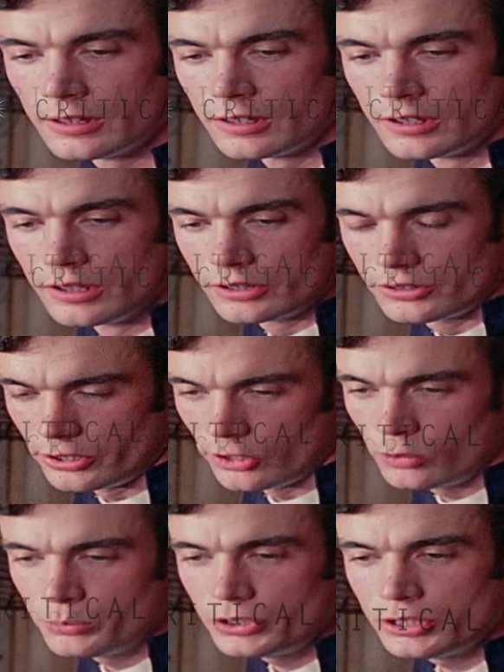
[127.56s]
I know Jack
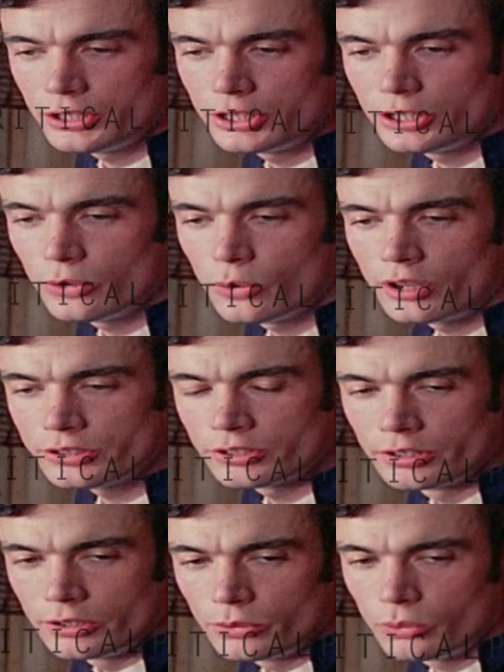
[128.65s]
and I've sat down and played uh,
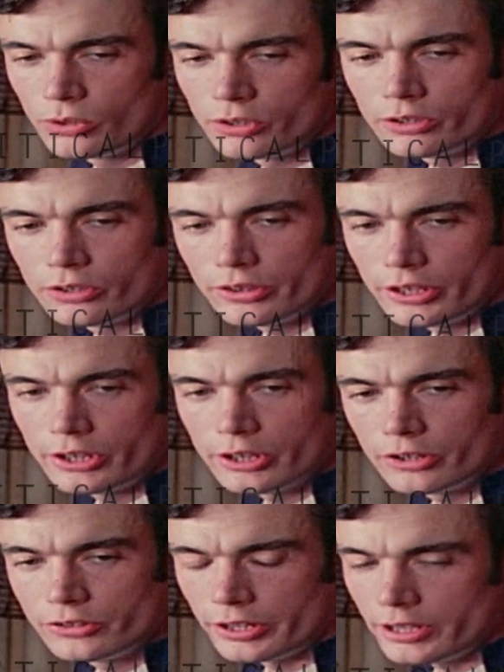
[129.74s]
cards at
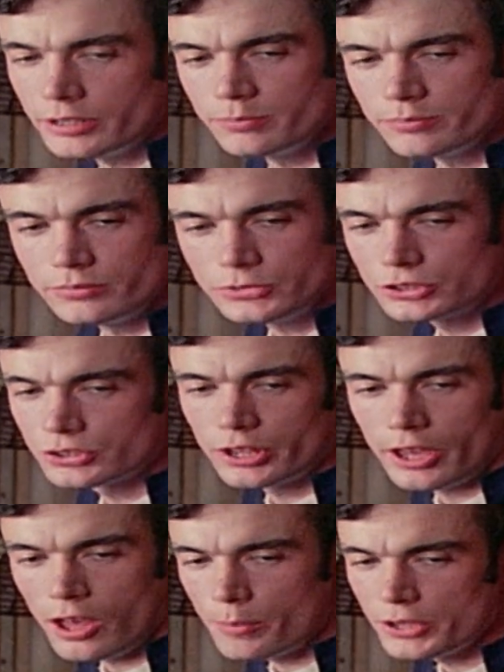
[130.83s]
4 o'clock in the morning and
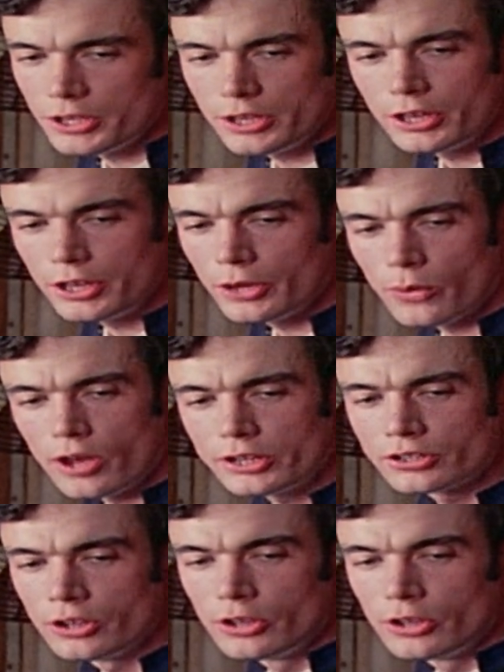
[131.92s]
thought it was 4 in the afternoon.